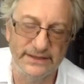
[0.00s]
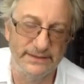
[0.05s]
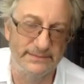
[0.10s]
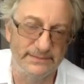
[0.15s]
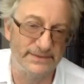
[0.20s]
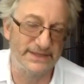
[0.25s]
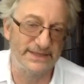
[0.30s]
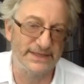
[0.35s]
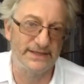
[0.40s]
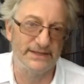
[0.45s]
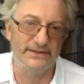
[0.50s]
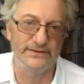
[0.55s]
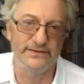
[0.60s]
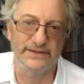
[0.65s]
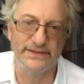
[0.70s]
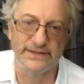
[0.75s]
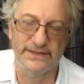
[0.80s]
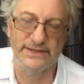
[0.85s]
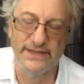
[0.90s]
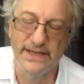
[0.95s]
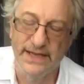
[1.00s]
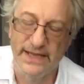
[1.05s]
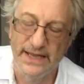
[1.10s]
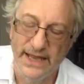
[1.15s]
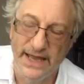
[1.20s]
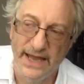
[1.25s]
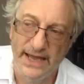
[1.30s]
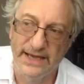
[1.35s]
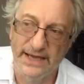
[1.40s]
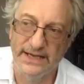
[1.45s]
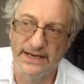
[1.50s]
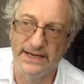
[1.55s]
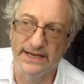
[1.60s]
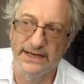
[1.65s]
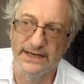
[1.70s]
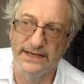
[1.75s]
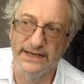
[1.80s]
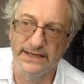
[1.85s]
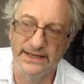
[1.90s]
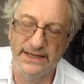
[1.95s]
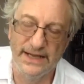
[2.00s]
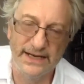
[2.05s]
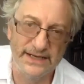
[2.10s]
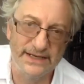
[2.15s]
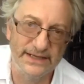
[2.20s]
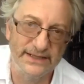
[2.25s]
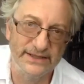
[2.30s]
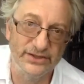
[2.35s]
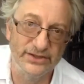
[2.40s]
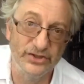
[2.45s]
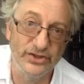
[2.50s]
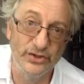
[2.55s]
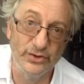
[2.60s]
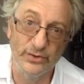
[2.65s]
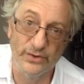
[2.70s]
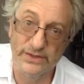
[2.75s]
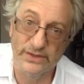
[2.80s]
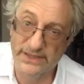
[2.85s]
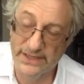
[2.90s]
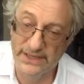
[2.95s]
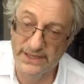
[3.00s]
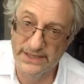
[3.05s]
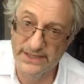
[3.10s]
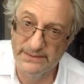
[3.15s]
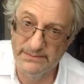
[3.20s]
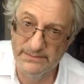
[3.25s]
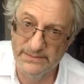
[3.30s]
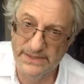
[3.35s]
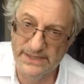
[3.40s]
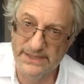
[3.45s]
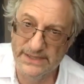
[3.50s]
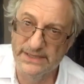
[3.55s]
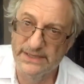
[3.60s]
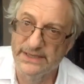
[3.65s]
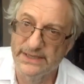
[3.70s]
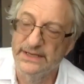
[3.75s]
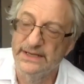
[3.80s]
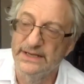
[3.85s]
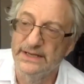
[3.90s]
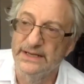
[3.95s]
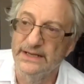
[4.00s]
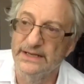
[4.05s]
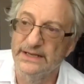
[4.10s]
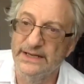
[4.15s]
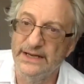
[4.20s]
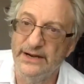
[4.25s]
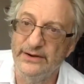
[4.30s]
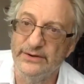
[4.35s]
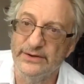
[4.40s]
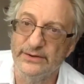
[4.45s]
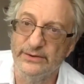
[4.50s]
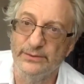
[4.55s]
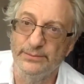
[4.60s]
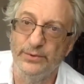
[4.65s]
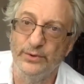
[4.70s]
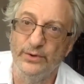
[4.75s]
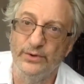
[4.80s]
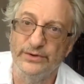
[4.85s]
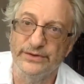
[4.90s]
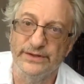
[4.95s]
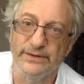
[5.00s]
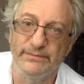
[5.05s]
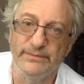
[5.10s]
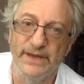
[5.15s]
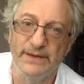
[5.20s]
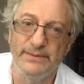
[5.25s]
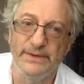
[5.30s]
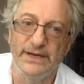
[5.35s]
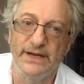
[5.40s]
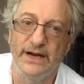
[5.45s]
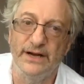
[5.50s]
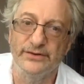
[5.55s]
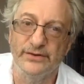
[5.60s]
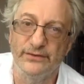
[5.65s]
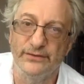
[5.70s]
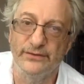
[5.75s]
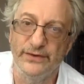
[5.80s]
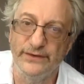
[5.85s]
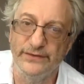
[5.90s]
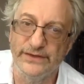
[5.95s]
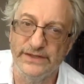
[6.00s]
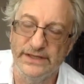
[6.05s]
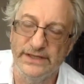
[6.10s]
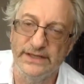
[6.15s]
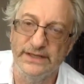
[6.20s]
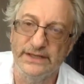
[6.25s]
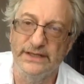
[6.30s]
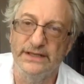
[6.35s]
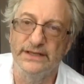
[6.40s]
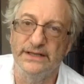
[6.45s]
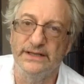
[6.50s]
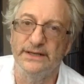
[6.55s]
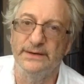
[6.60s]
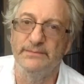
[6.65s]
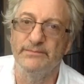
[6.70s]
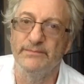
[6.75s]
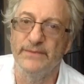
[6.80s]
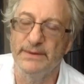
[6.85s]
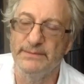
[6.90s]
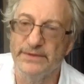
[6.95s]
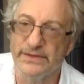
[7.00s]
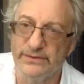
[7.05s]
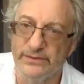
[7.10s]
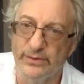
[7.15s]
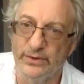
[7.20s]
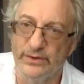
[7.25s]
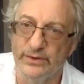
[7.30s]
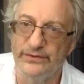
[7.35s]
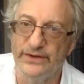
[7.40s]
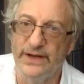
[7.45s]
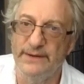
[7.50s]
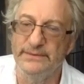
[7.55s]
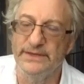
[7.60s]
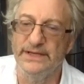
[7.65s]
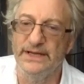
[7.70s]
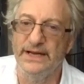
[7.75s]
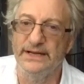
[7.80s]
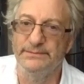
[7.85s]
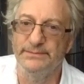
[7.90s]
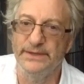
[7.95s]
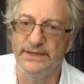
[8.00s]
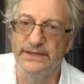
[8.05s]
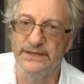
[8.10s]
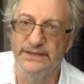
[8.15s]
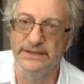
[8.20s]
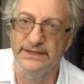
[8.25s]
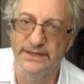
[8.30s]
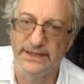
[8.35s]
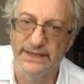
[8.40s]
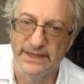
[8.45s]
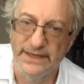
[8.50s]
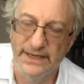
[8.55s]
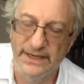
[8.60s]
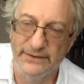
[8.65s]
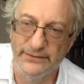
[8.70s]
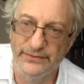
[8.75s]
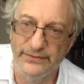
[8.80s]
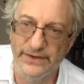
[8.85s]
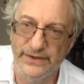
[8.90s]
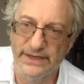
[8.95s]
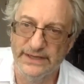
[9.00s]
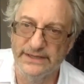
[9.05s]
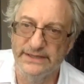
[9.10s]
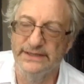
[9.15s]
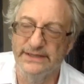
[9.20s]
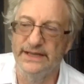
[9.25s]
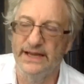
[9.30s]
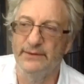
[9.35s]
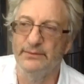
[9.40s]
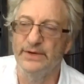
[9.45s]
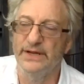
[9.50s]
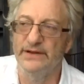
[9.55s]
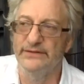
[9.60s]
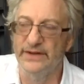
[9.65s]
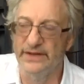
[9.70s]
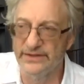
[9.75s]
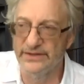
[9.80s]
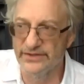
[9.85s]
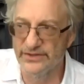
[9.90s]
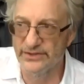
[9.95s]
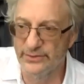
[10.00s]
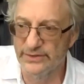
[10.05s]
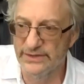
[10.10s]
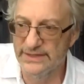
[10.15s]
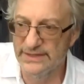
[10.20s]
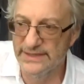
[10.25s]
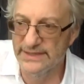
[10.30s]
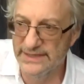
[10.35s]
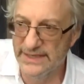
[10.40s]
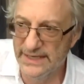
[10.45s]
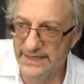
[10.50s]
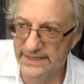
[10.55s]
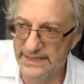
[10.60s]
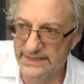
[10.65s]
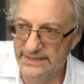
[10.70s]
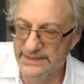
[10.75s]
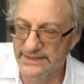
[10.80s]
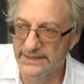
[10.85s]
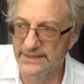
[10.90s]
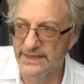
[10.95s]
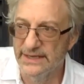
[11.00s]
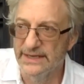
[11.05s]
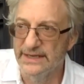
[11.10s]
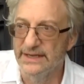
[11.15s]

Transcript: themselves. Latterly, the New York Times carried a report that maybe 150 members of the royal family had been infected. And we have other sources saying that